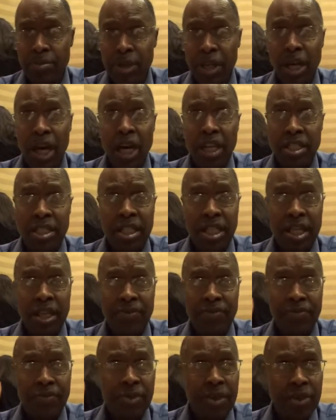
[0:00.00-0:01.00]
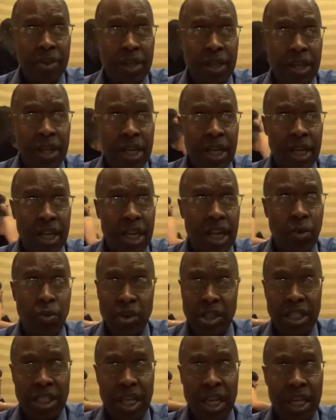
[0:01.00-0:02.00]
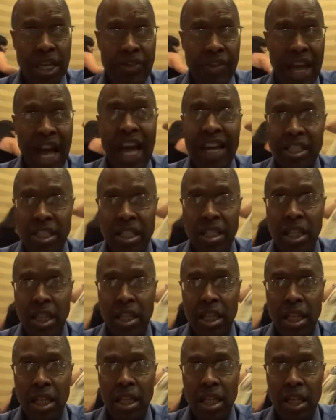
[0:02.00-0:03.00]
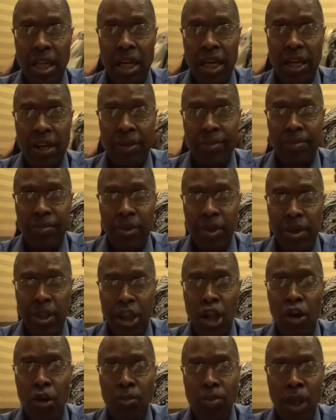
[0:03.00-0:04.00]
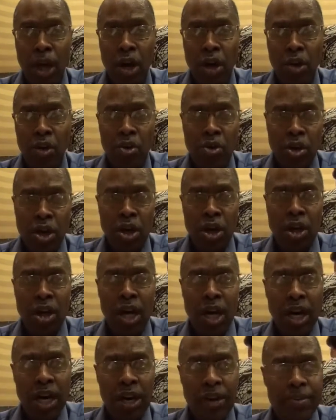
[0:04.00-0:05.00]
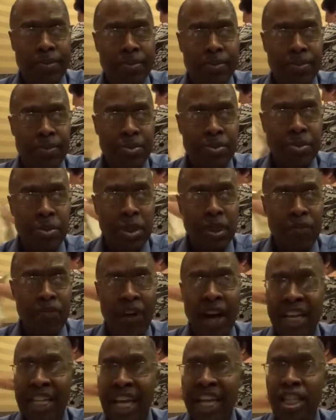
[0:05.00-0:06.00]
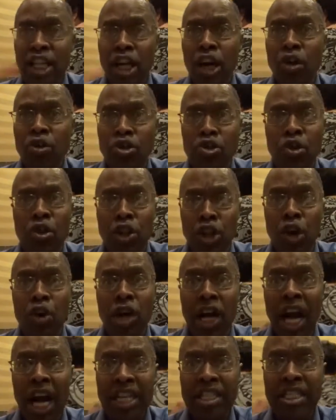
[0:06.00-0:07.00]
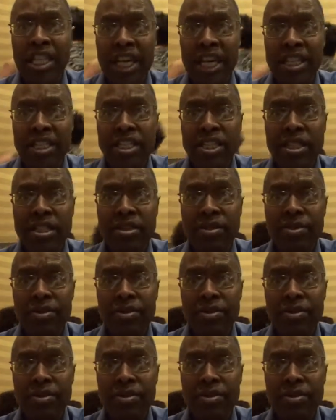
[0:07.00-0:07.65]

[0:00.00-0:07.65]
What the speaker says: because it was an accidental low blow. The fight had to go to a no contest.